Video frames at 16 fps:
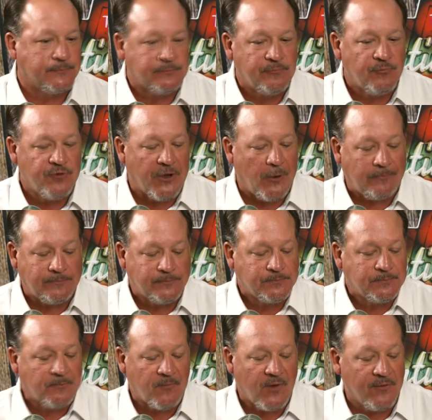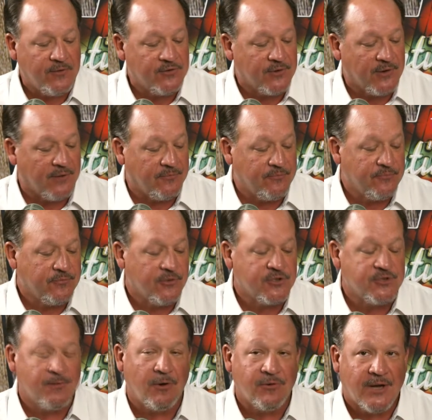So it's called
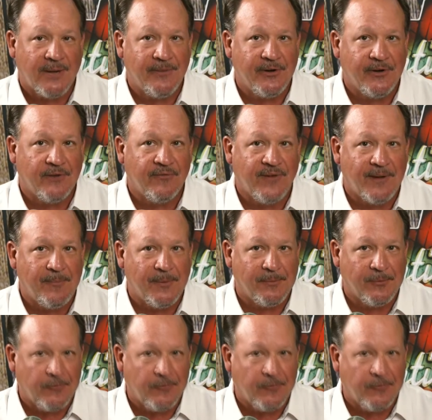smoked habanero five pepper.